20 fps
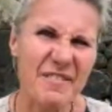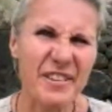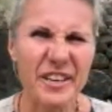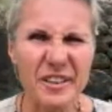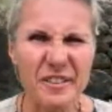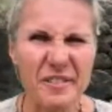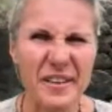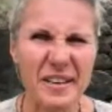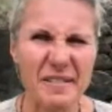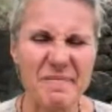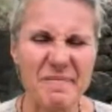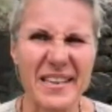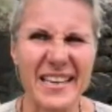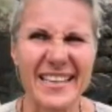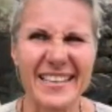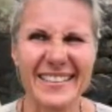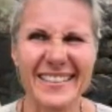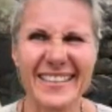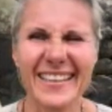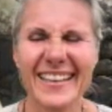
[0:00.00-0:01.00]
You know what I
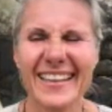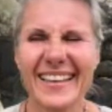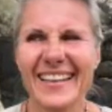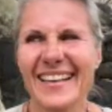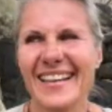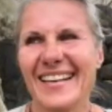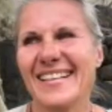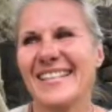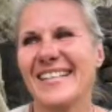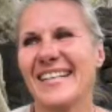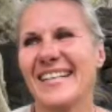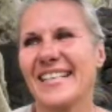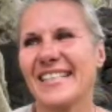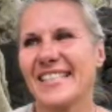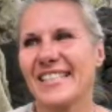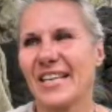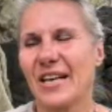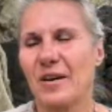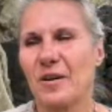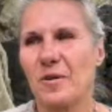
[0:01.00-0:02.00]
mean?
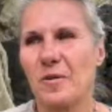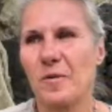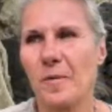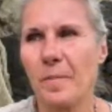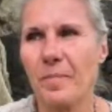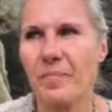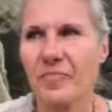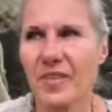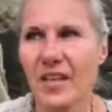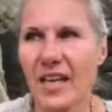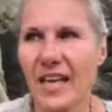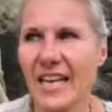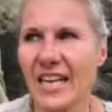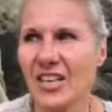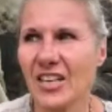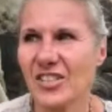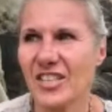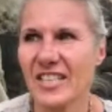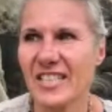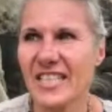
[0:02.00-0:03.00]
So, and
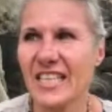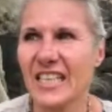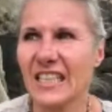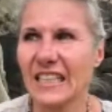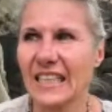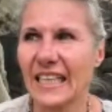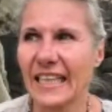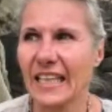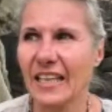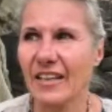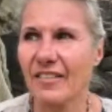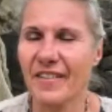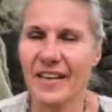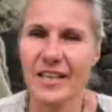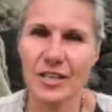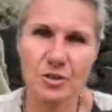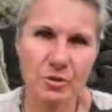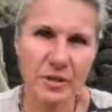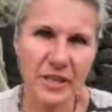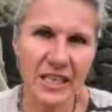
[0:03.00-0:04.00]
here's the deal. Like if I
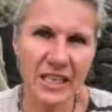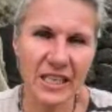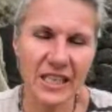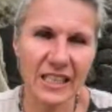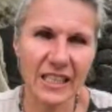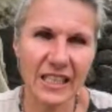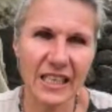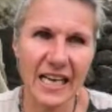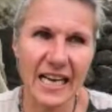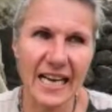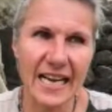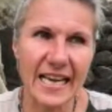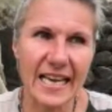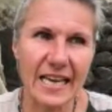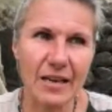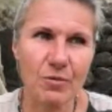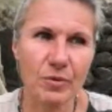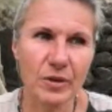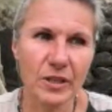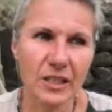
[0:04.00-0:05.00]
drink,
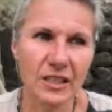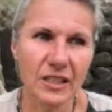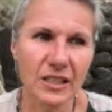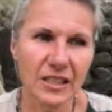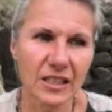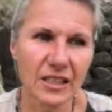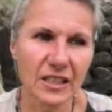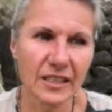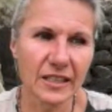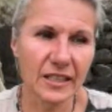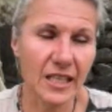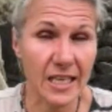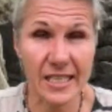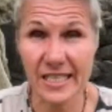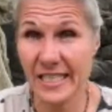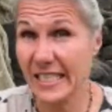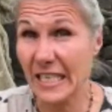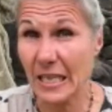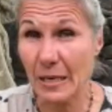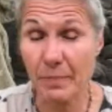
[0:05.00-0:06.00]
I will not
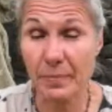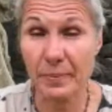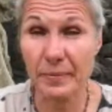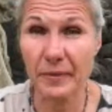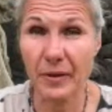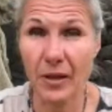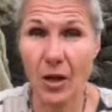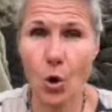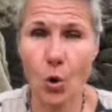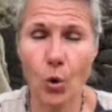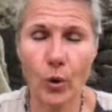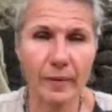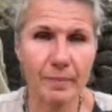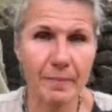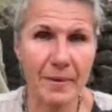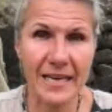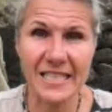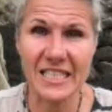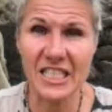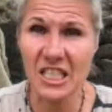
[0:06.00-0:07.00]
sleep, or in
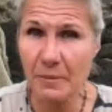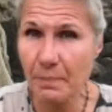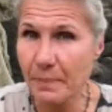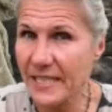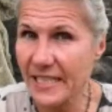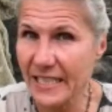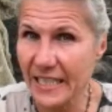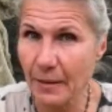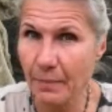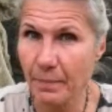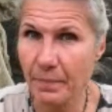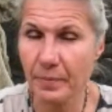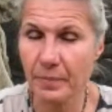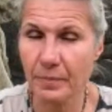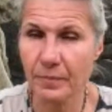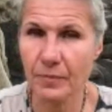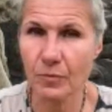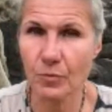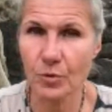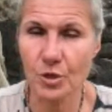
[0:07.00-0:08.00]
my deep sleep,
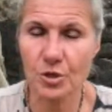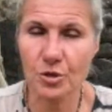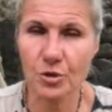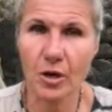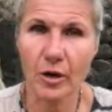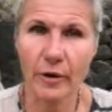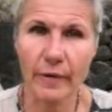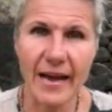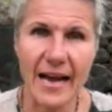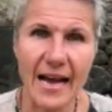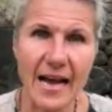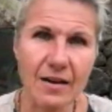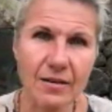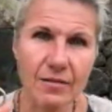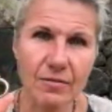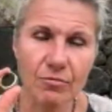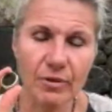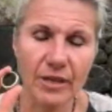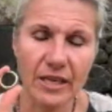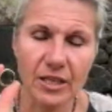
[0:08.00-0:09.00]
which Aura
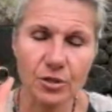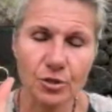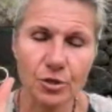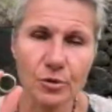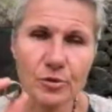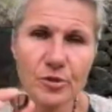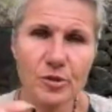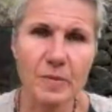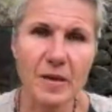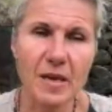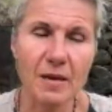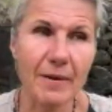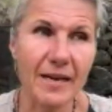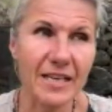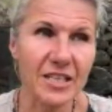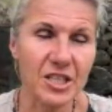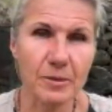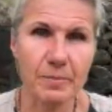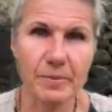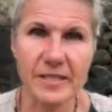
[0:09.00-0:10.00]
ring shows me, my
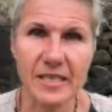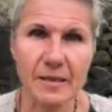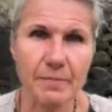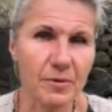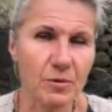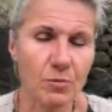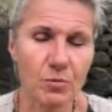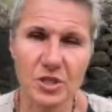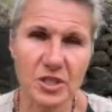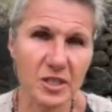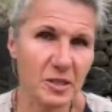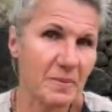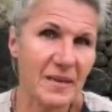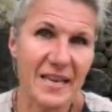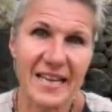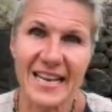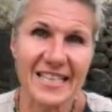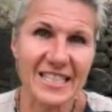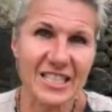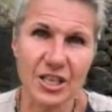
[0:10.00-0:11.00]
deep sleep, it would just be
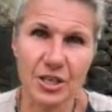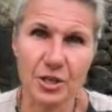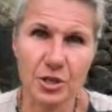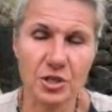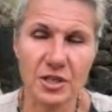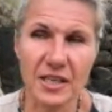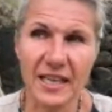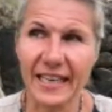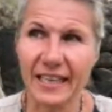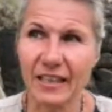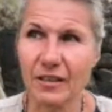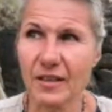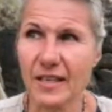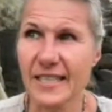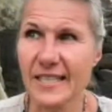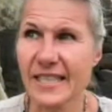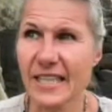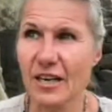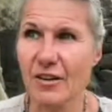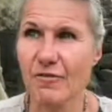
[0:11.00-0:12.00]
in a ditch. Like
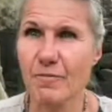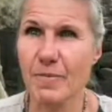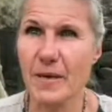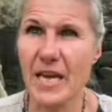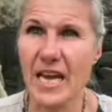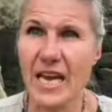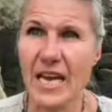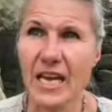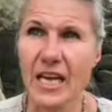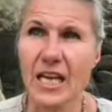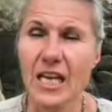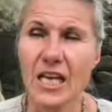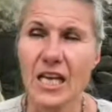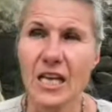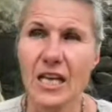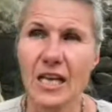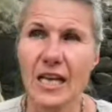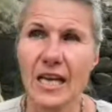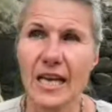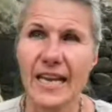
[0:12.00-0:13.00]
instead of being
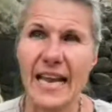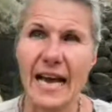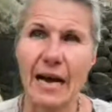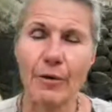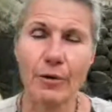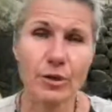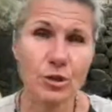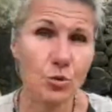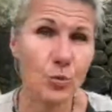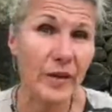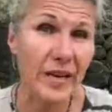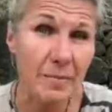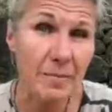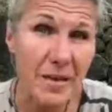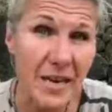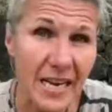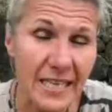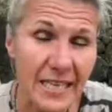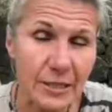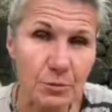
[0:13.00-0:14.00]
an hour, 20
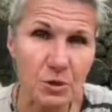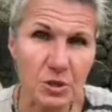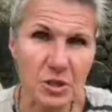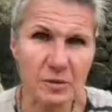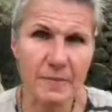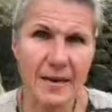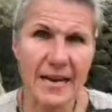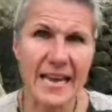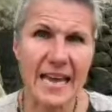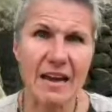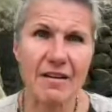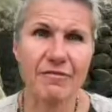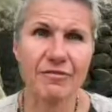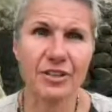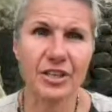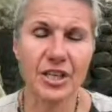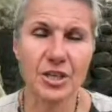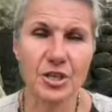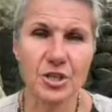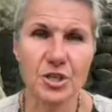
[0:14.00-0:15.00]
minutes, which is my
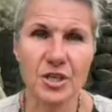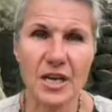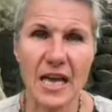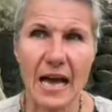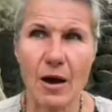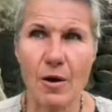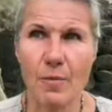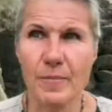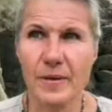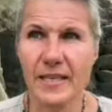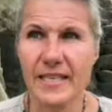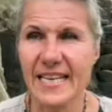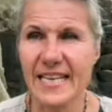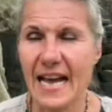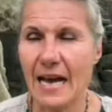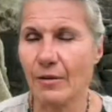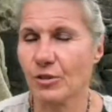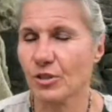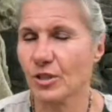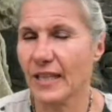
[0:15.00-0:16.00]
average, I'll be
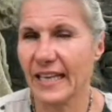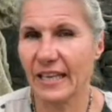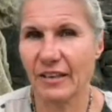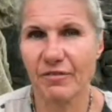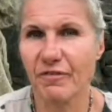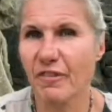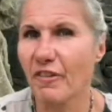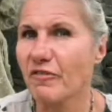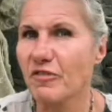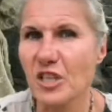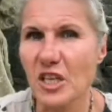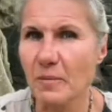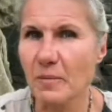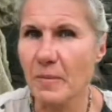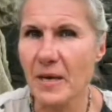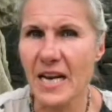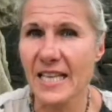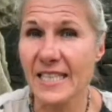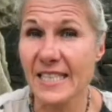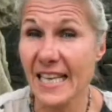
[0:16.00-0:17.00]
down to like 15
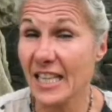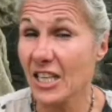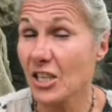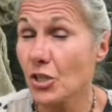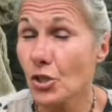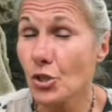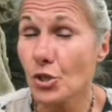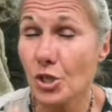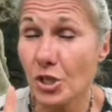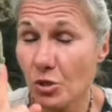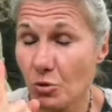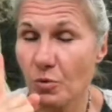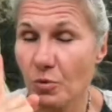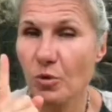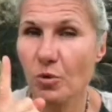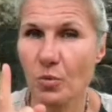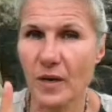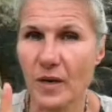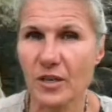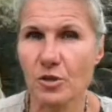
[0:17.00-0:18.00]
minutes. And this is just with
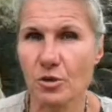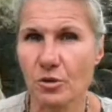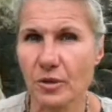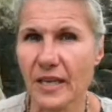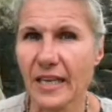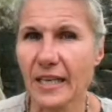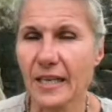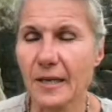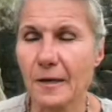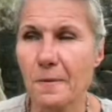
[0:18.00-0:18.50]
one drink.